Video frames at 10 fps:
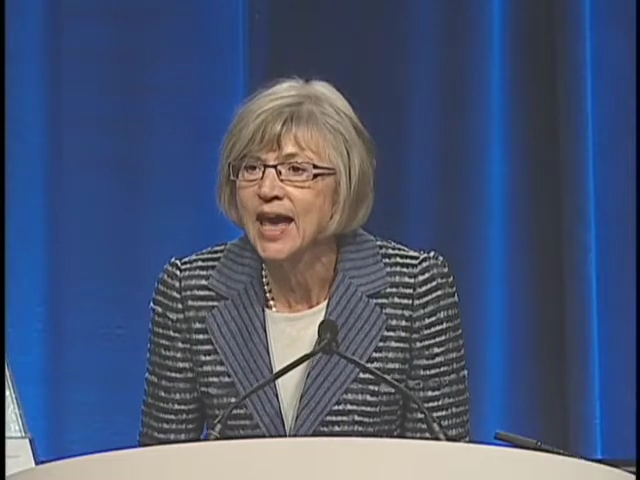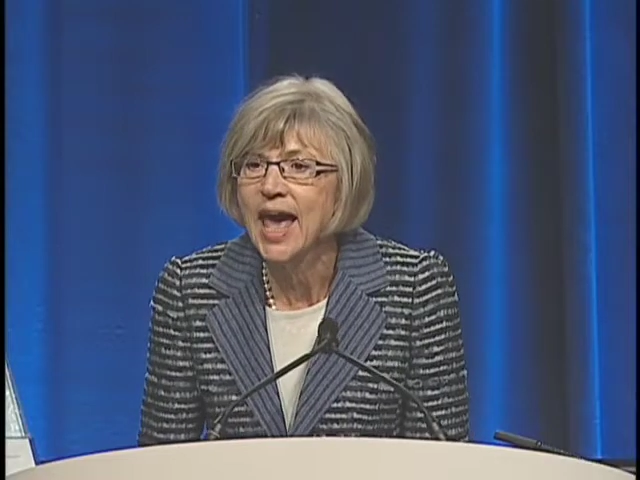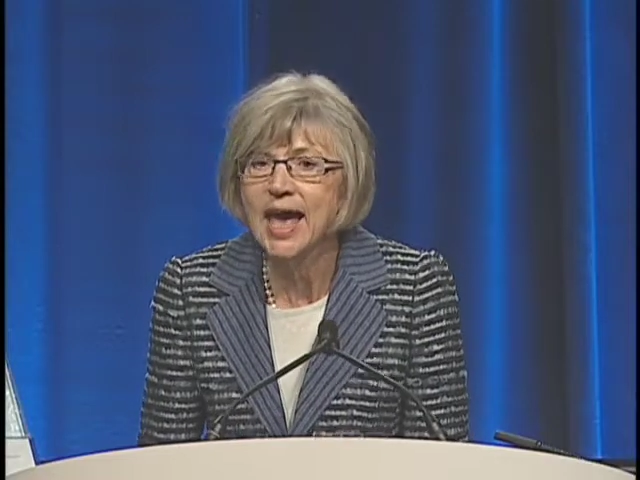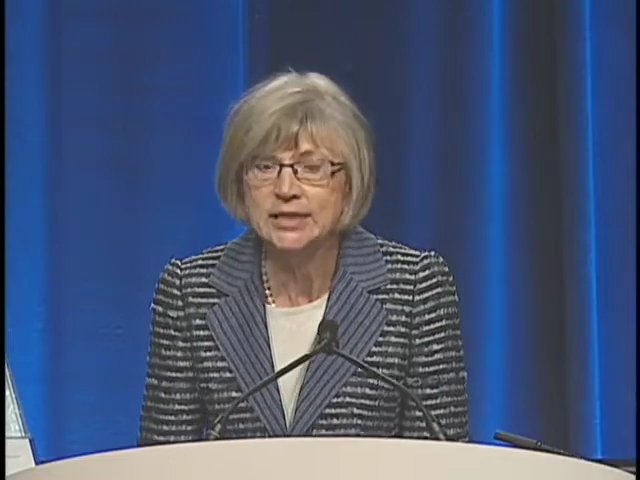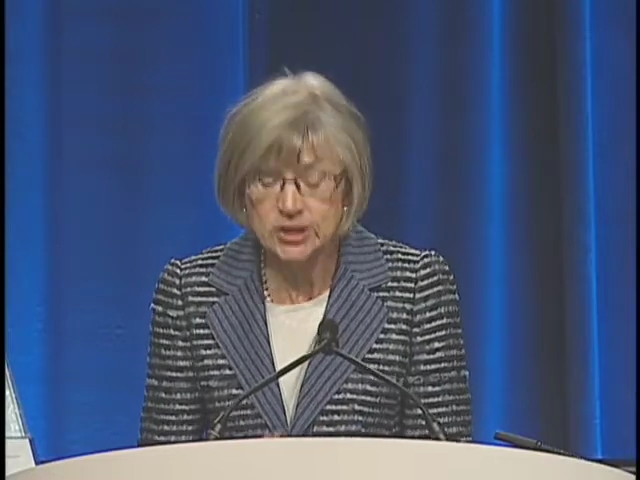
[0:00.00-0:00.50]

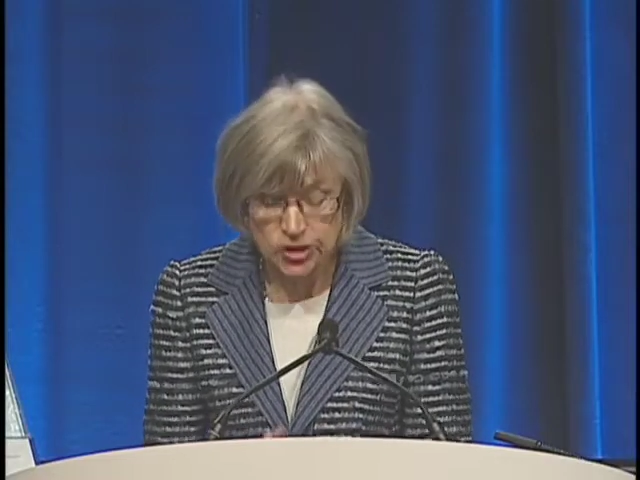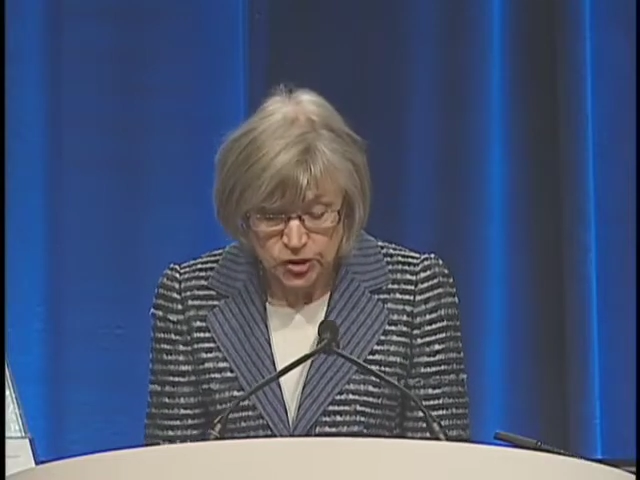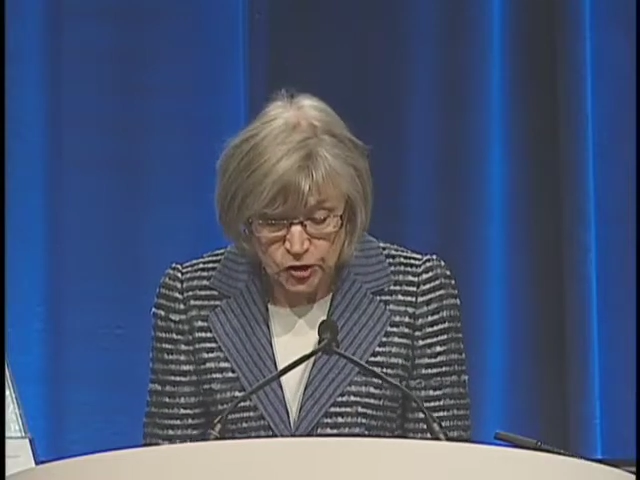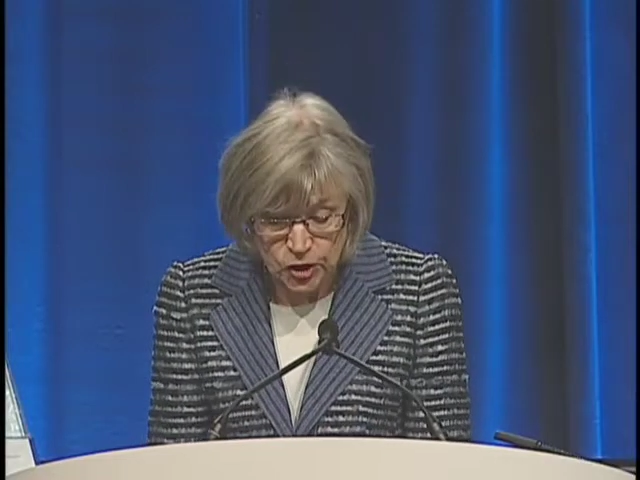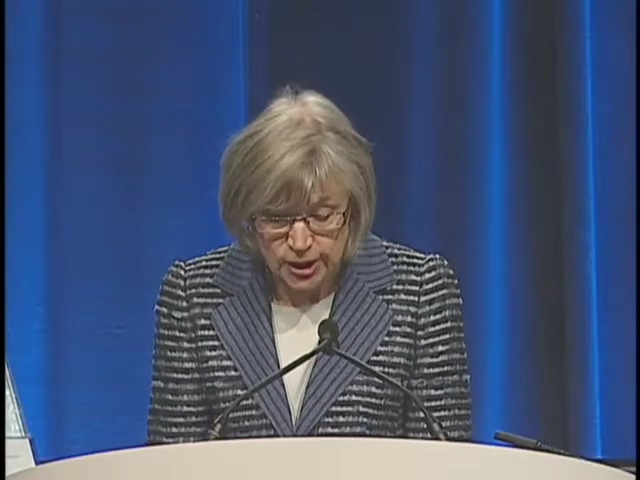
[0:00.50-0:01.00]
had
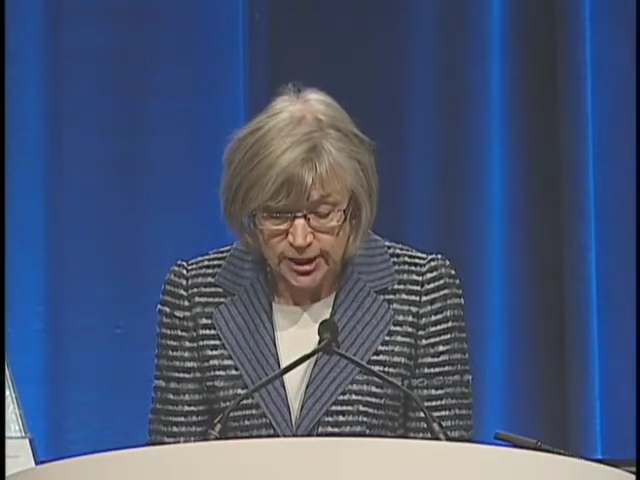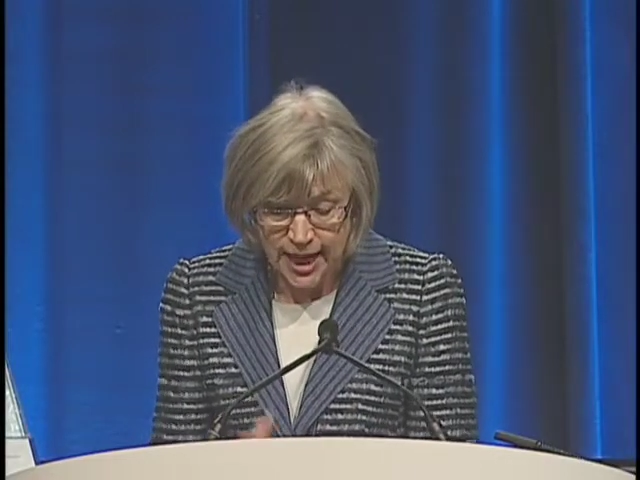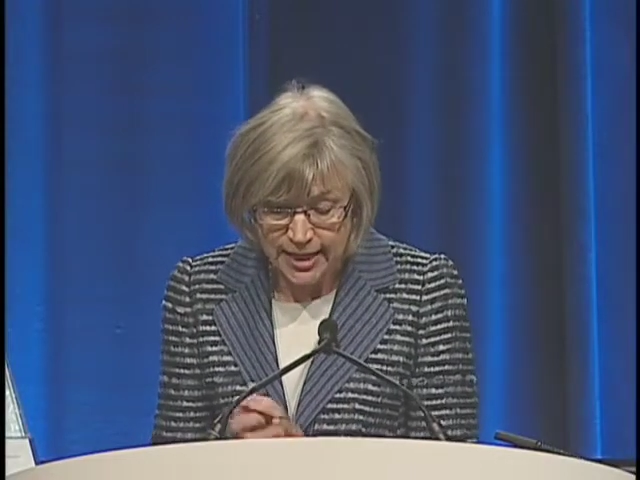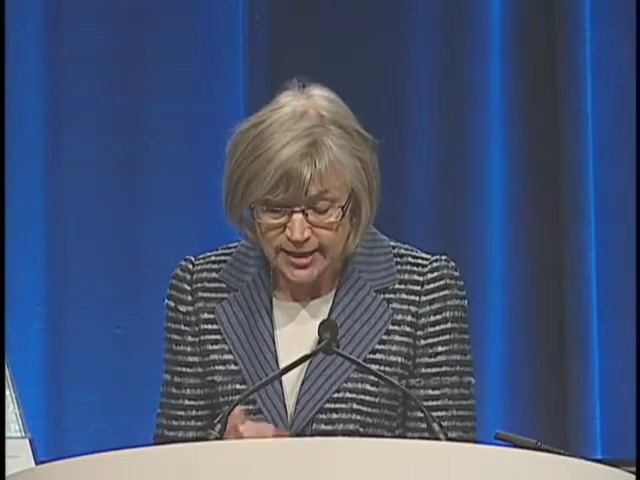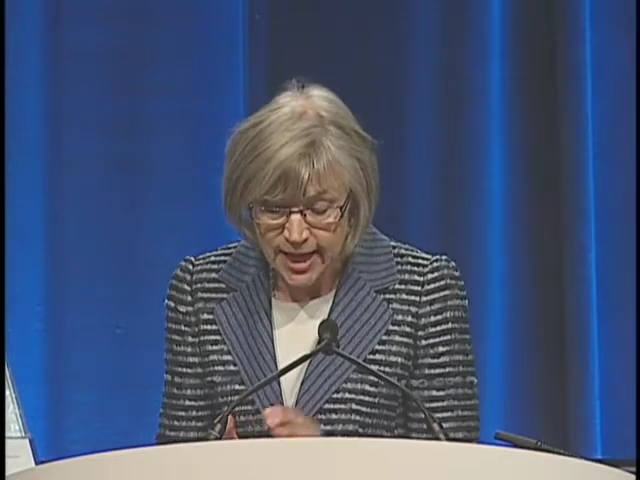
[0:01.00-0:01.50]
stood
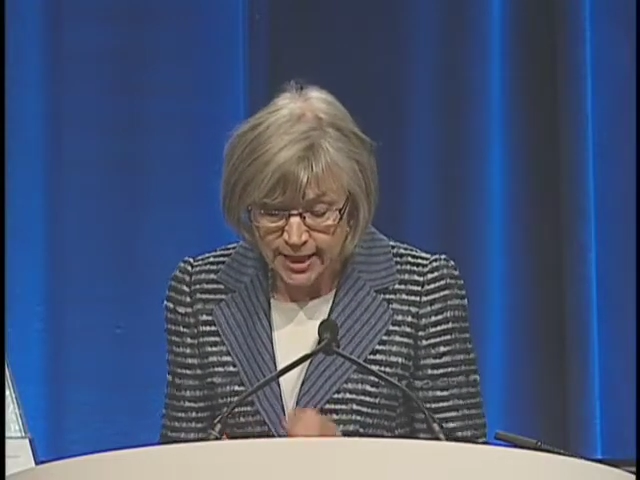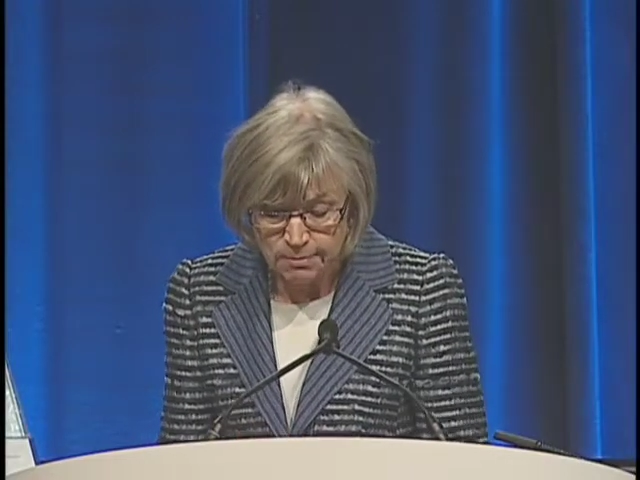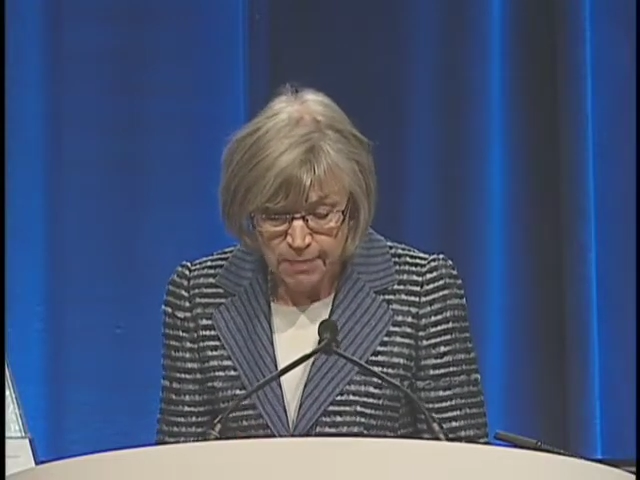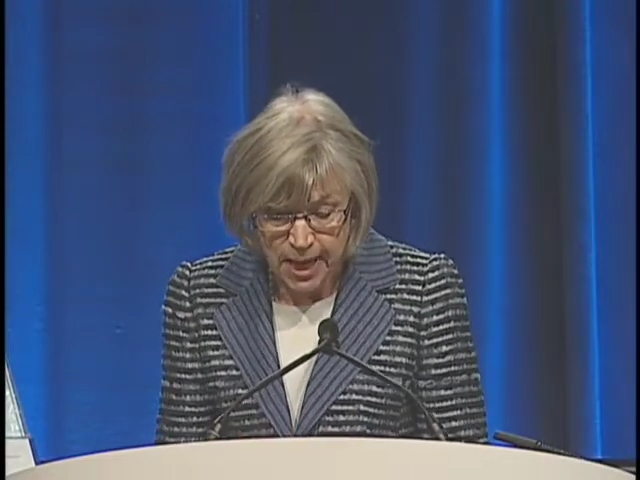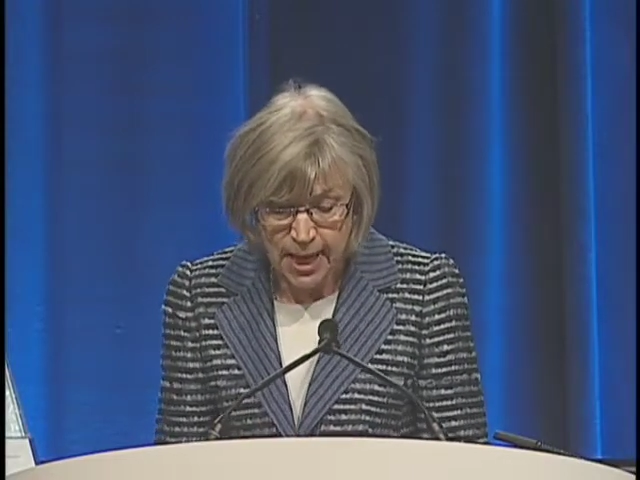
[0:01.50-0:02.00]
like
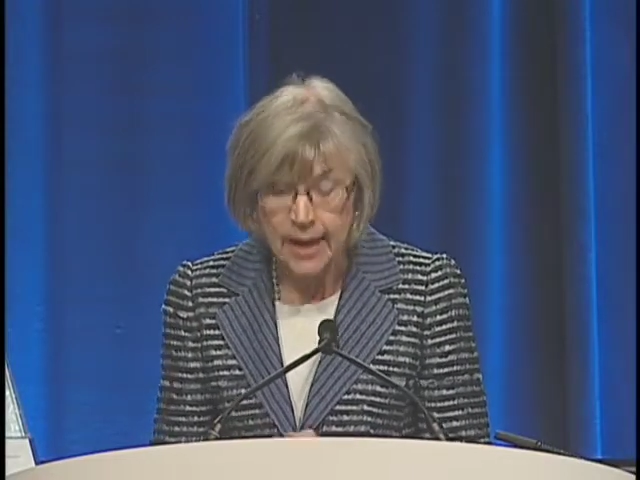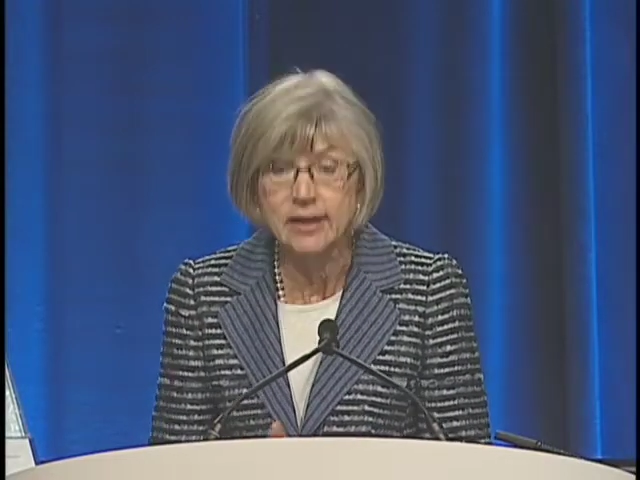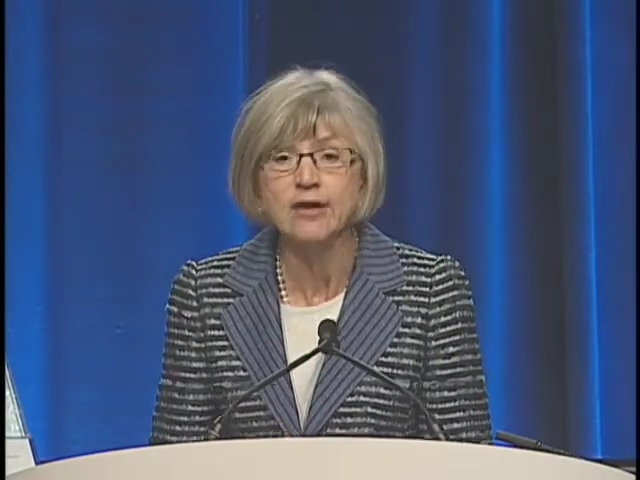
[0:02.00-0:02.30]
that man,